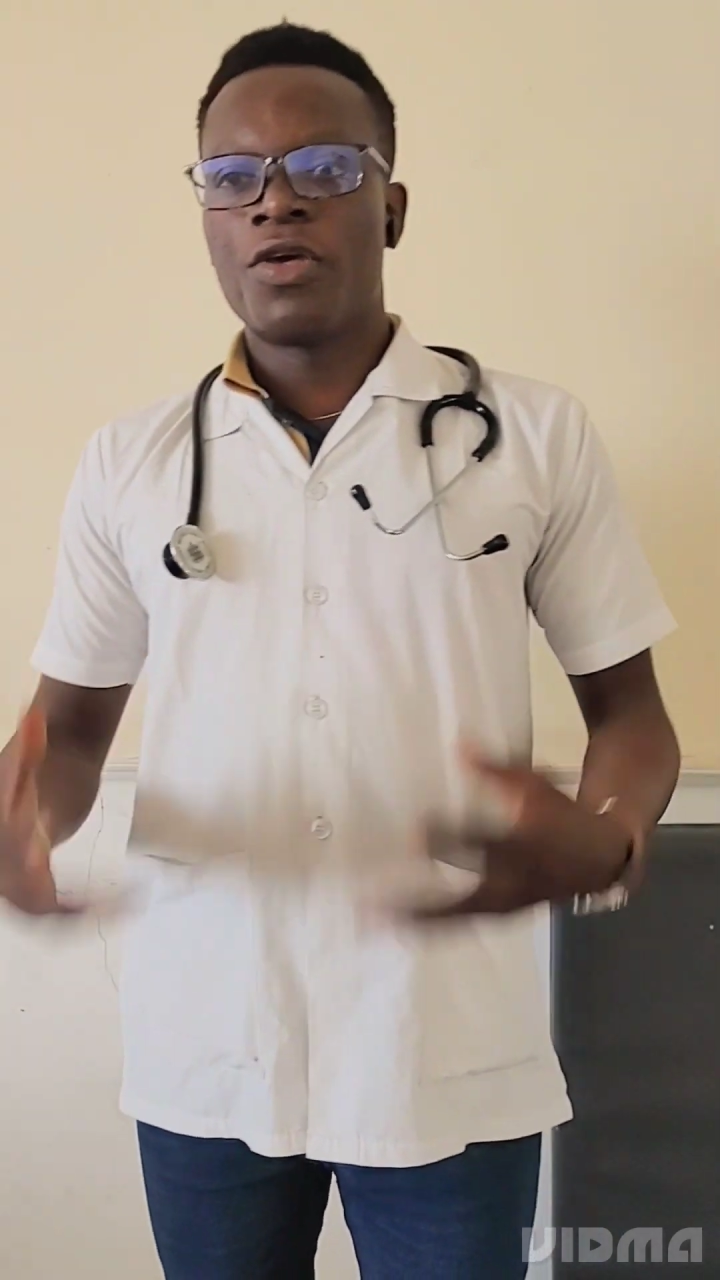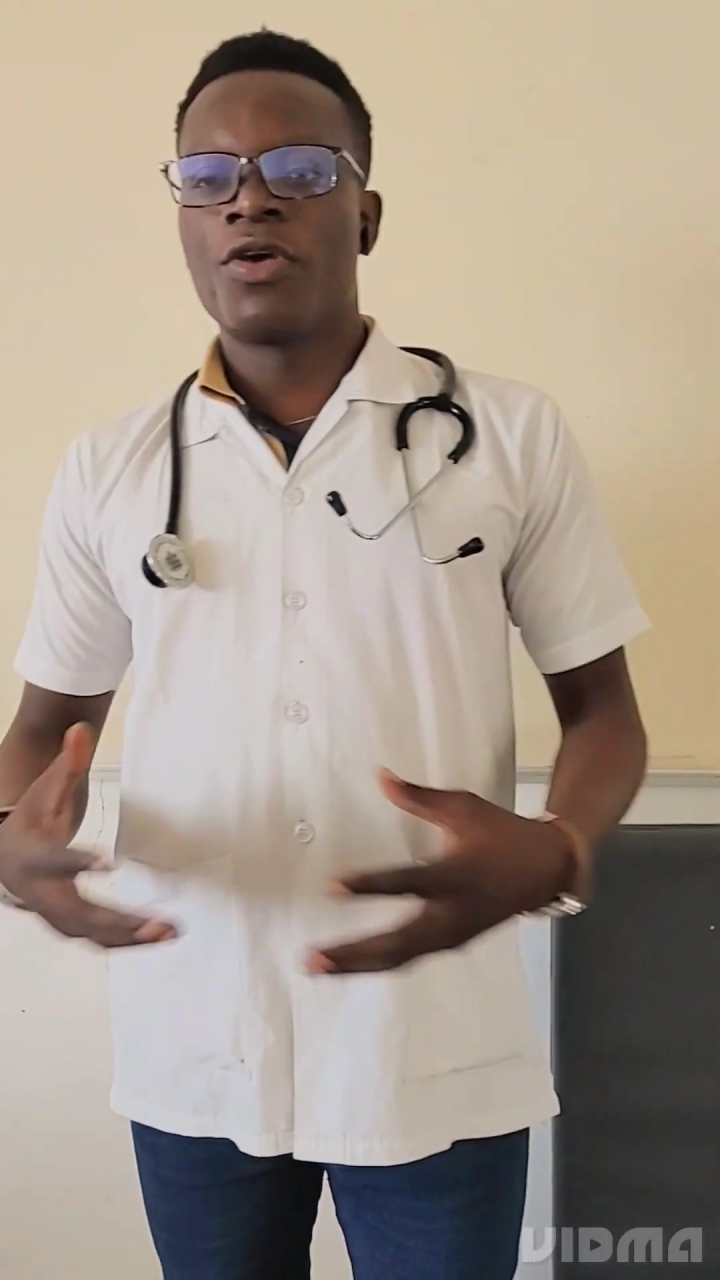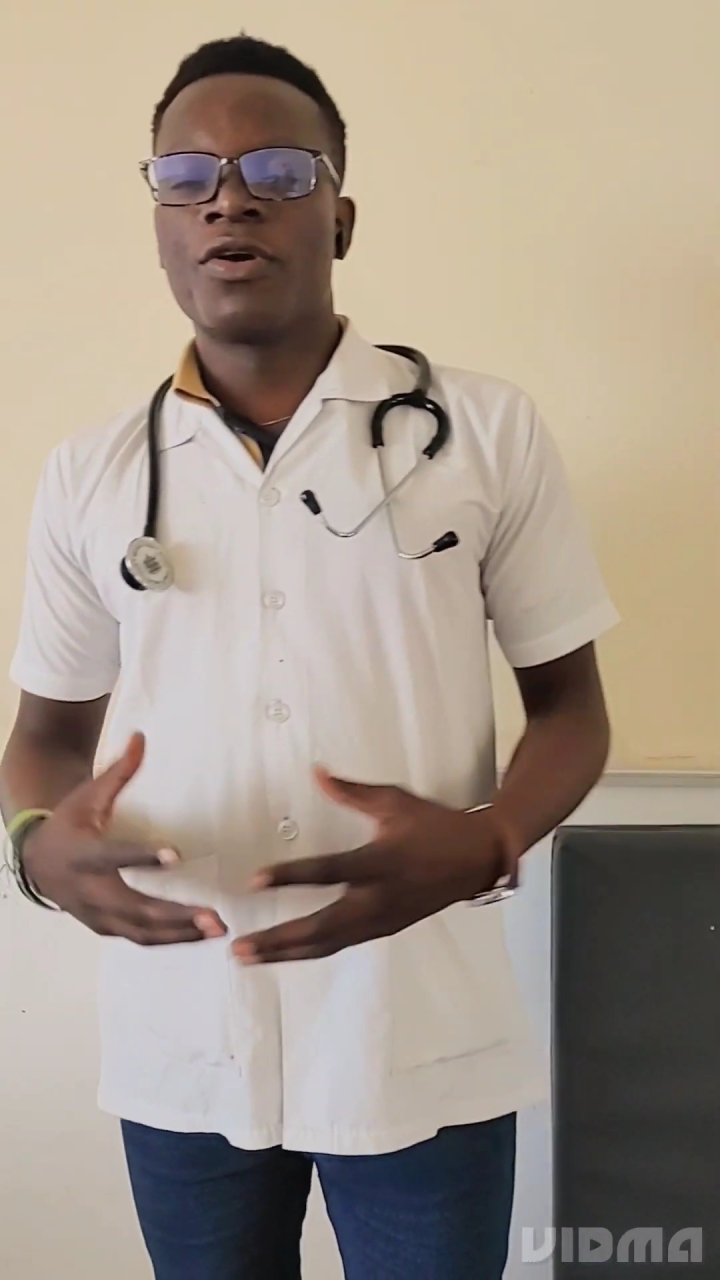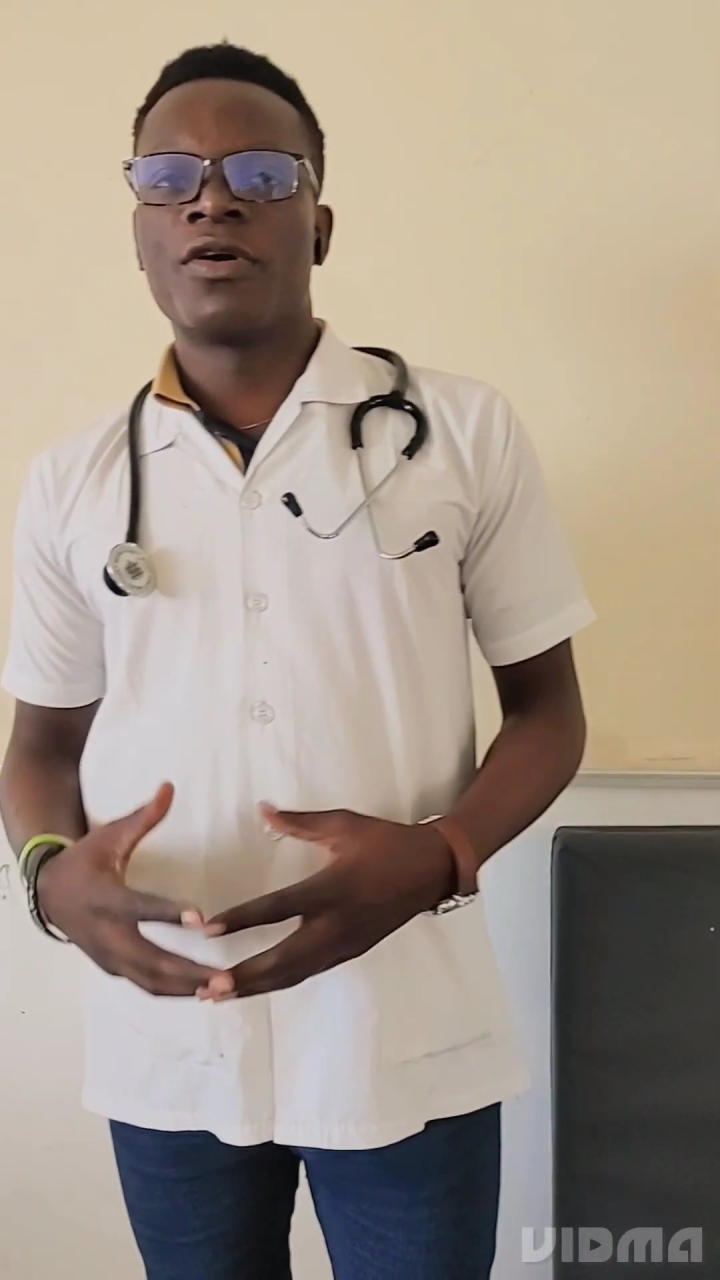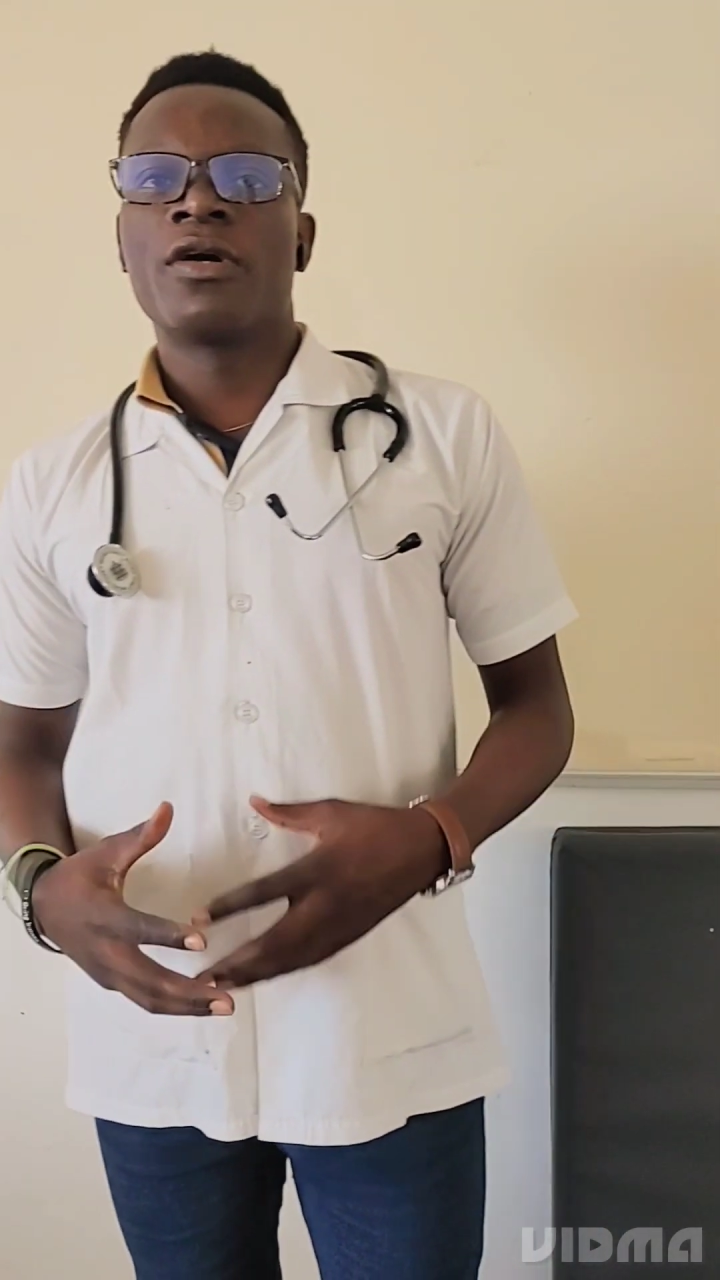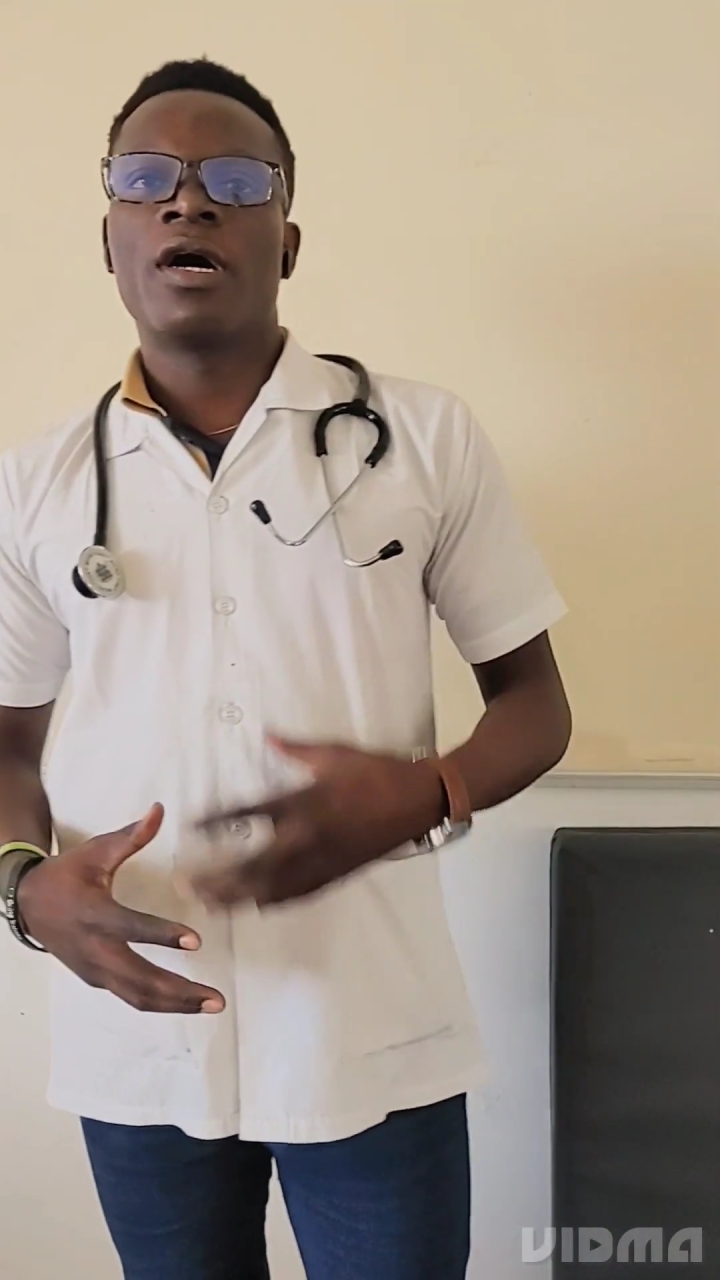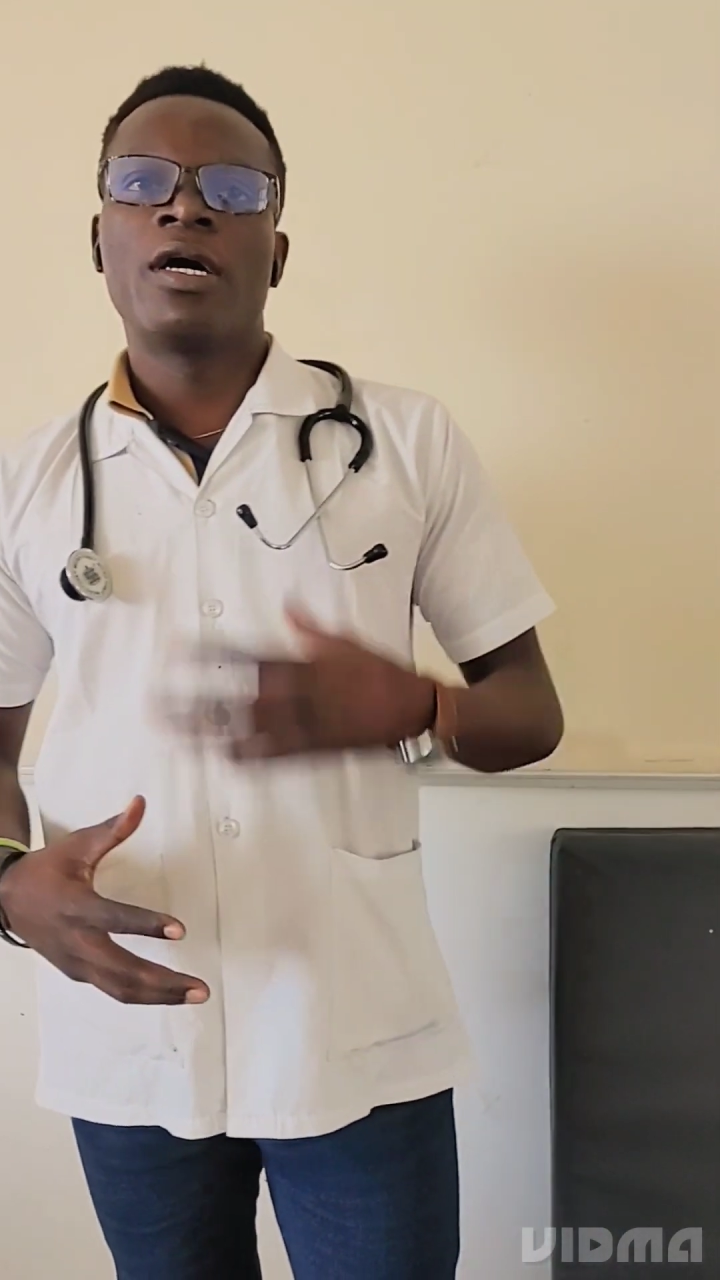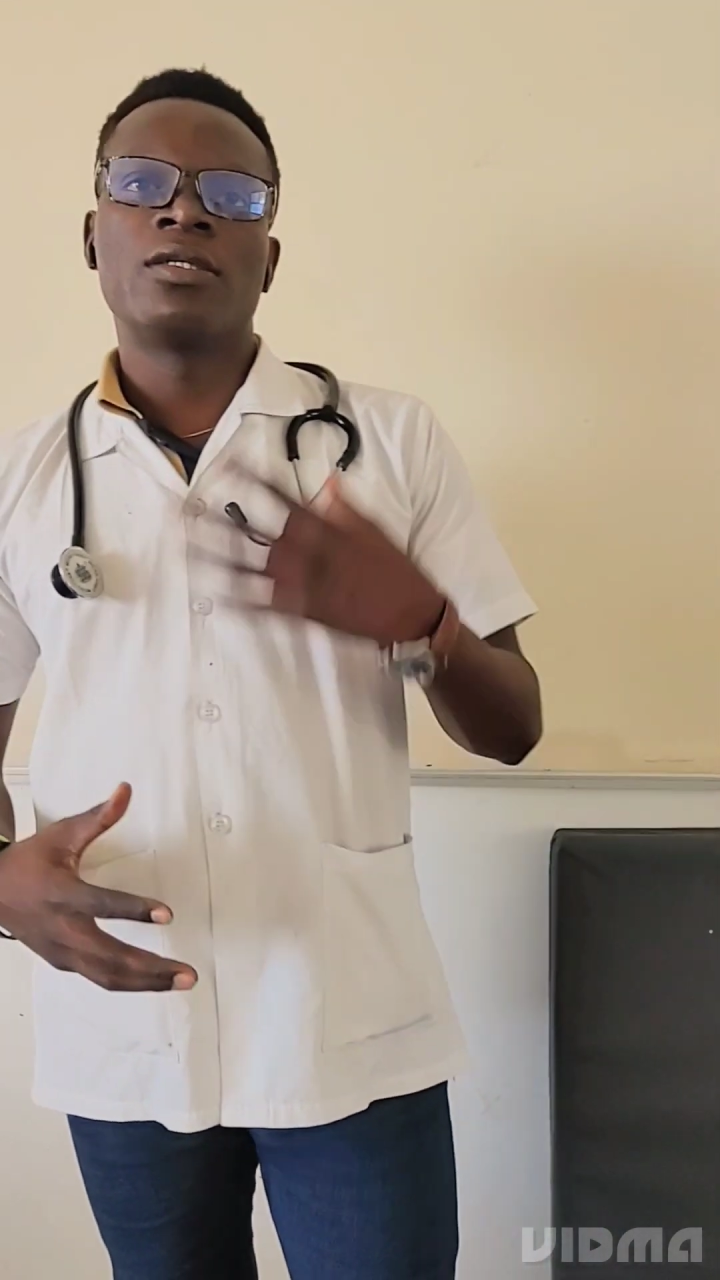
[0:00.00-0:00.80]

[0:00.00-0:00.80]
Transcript: hear,